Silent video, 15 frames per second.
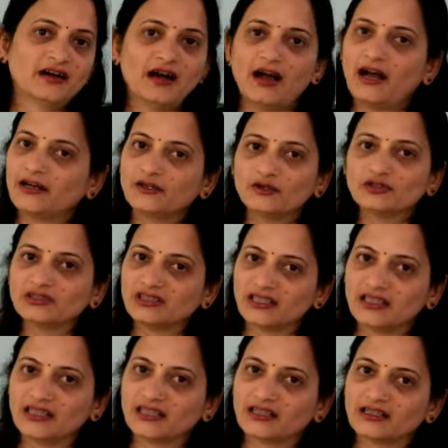I don't
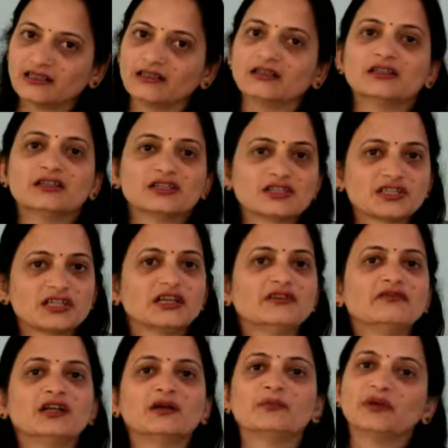think she
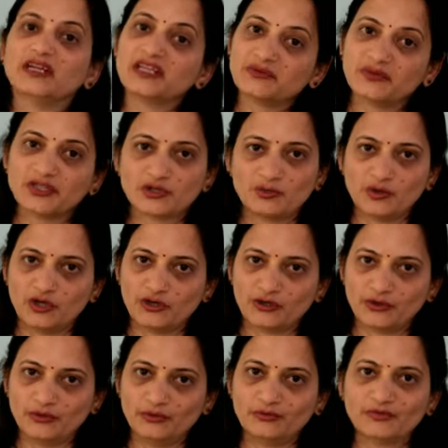will meet me tomorrow.